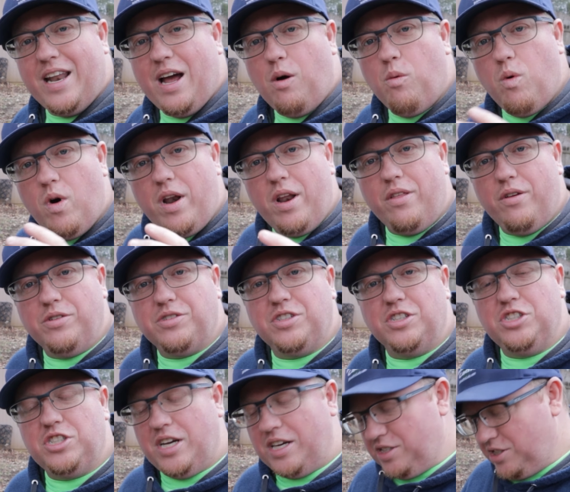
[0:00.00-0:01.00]
Now one of those
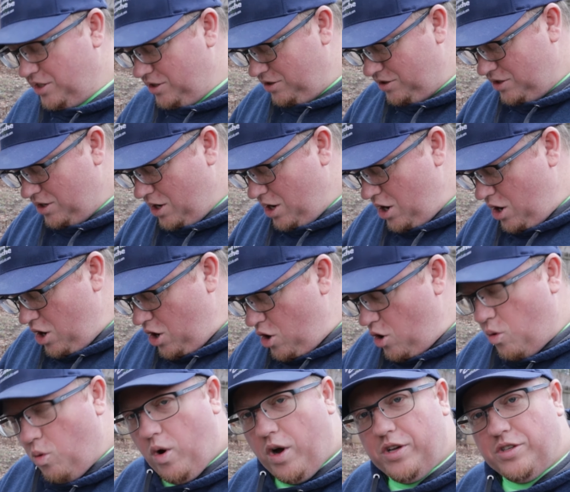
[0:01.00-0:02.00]
suggestions
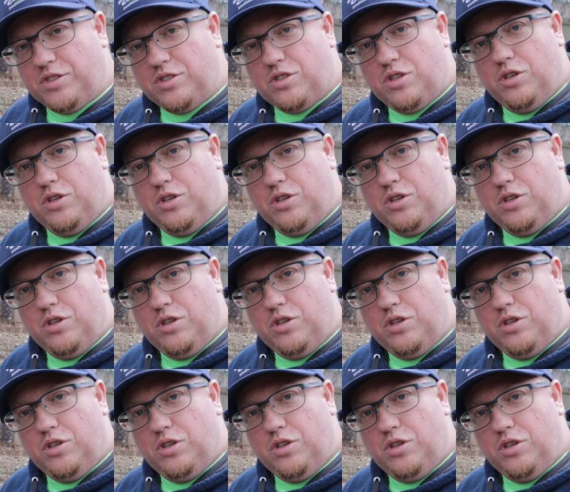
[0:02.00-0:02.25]
was